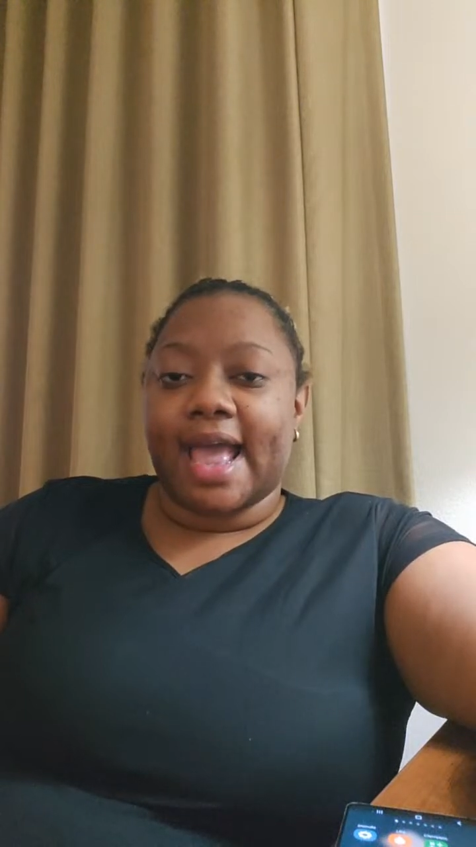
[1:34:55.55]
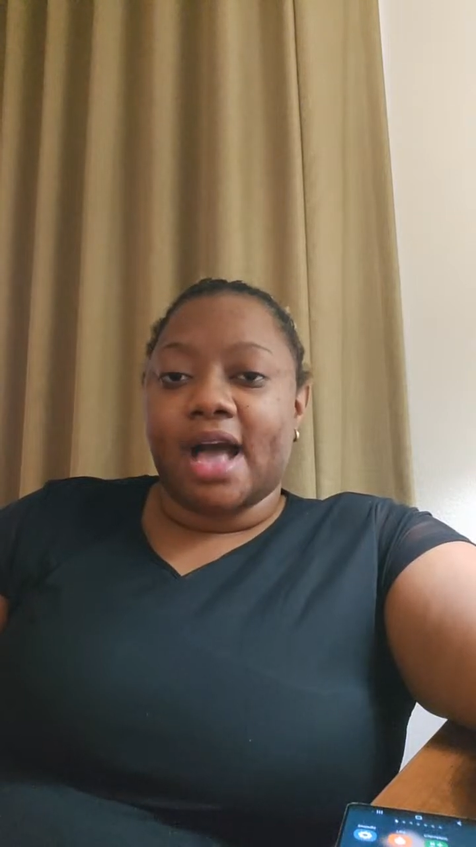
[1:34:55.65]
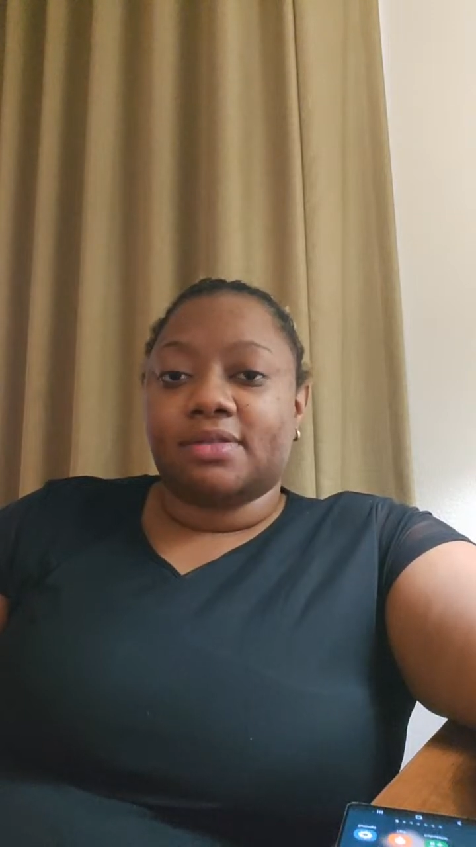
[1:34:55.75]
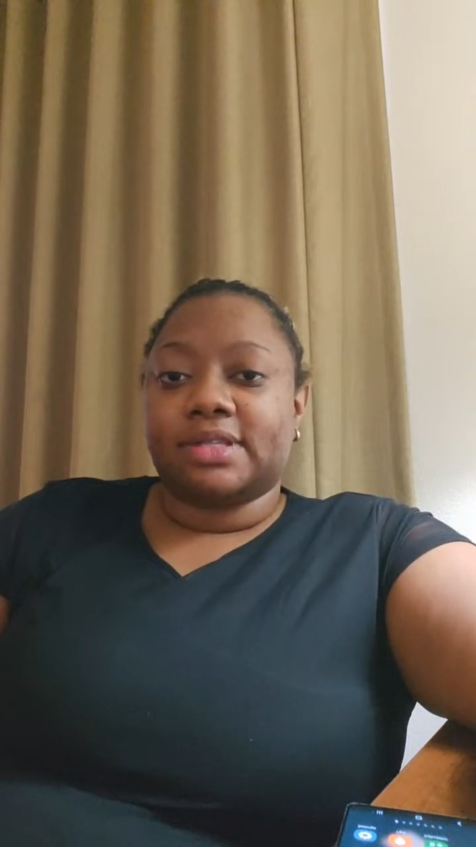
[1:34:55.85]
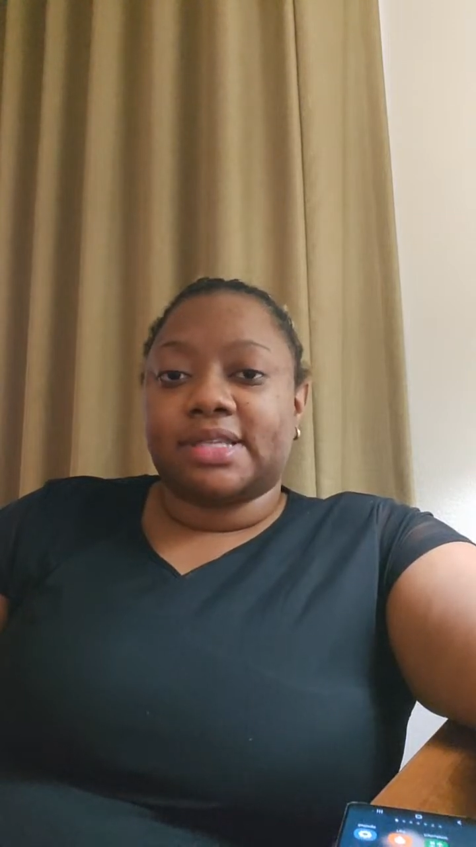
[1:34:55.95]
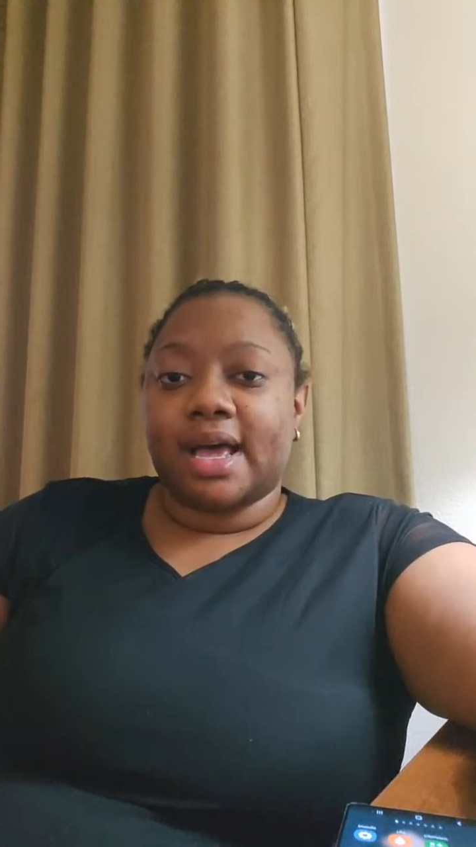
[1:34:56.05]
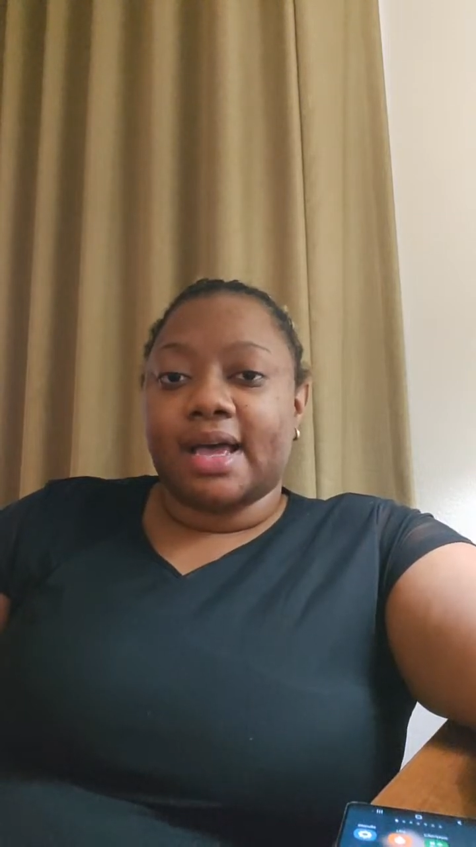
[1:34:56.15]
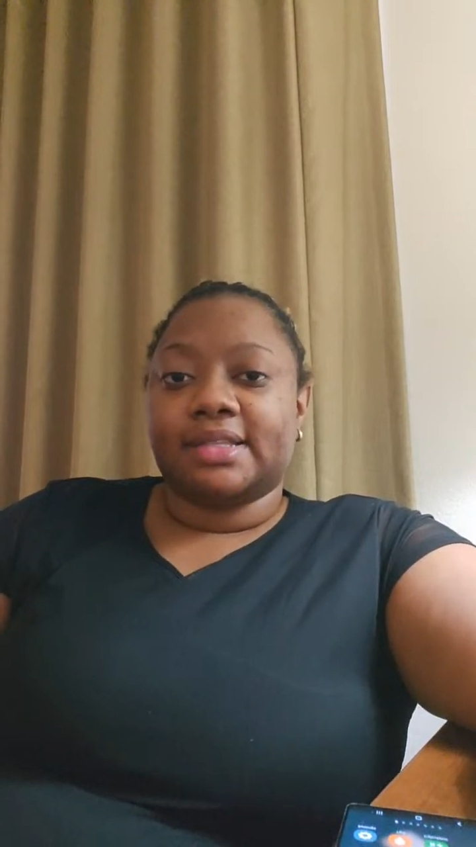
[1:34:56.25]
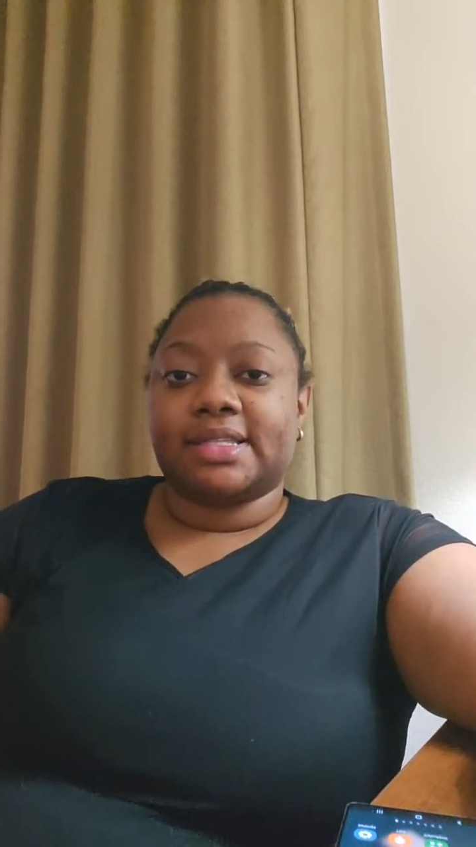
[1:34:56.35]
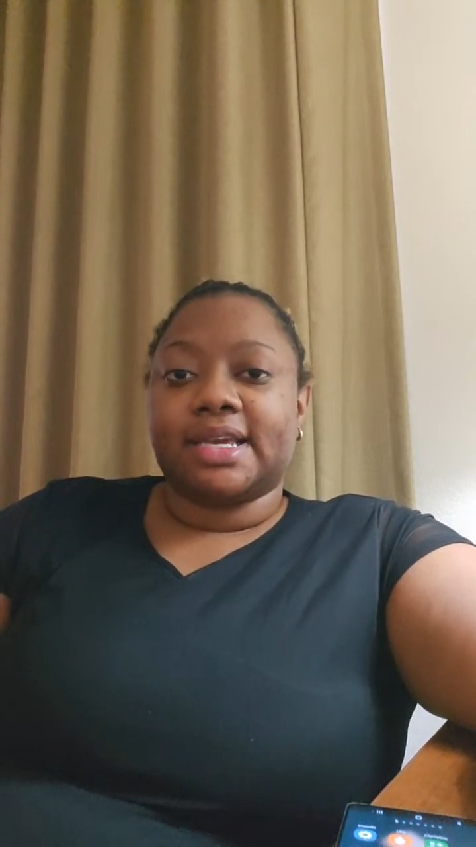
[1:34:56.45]

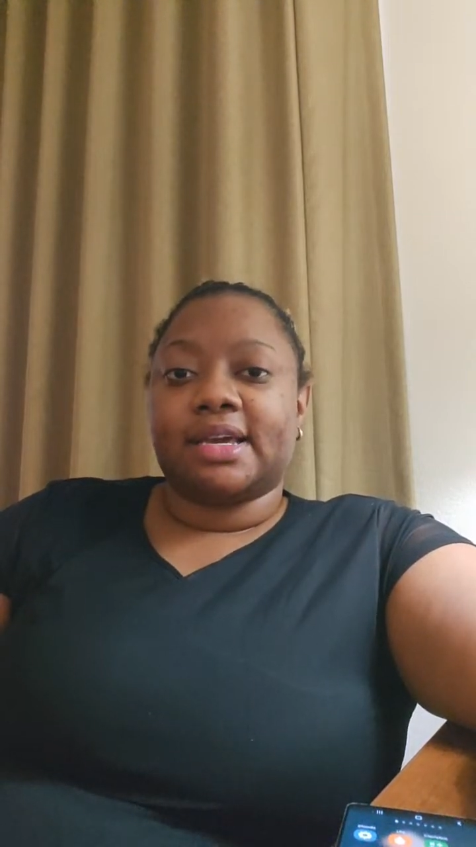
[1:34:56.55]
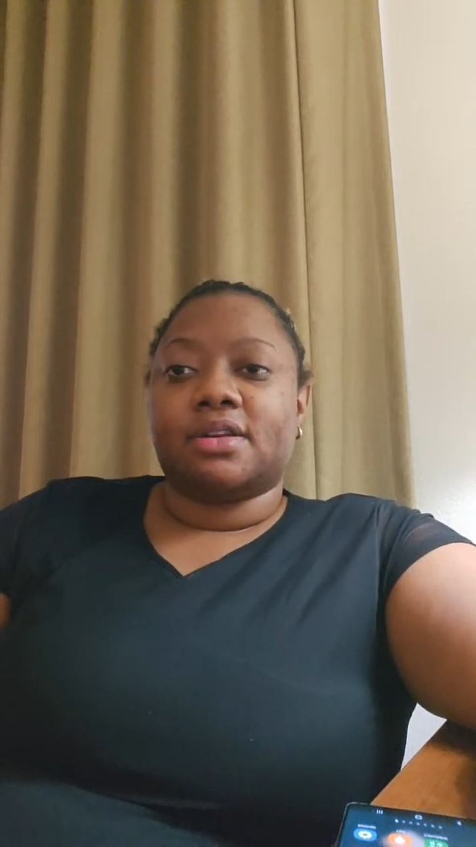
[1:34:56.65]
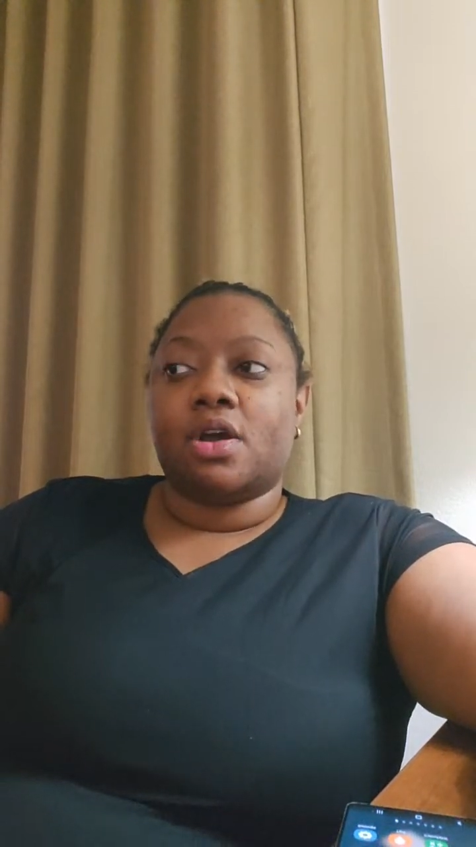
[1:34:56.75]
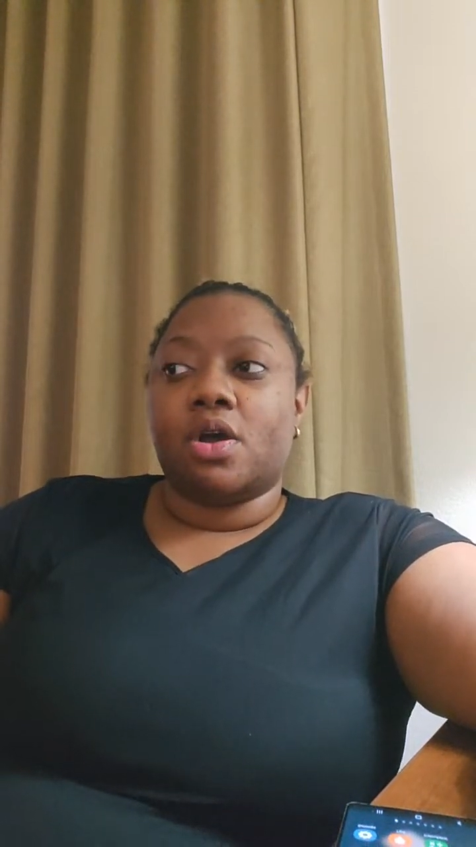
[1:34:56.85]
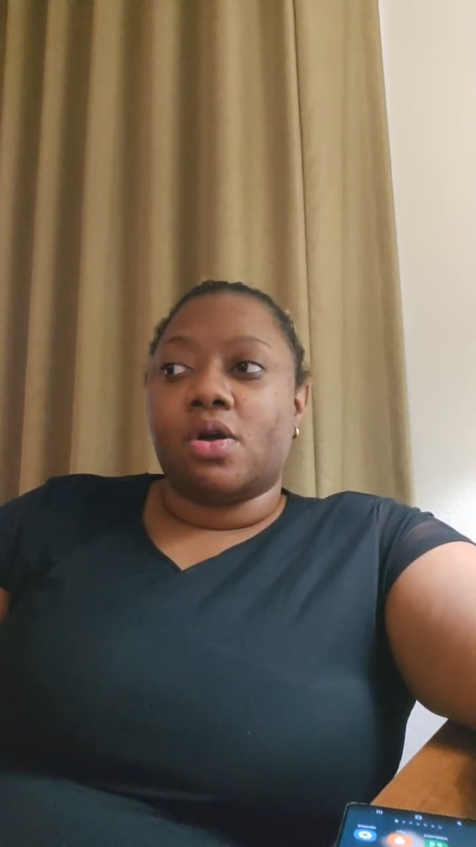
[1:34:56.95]
outside saying